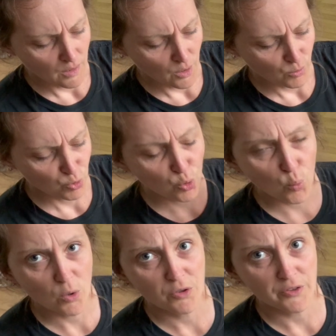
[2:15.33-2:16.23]
So
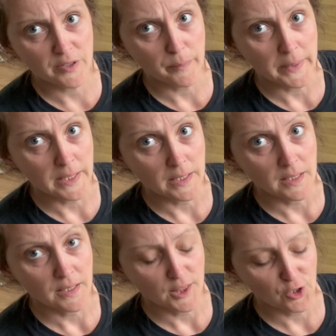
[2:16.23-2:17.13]
what does it mean?
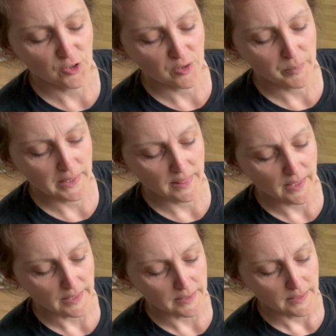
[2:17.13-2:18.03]
Does it mean that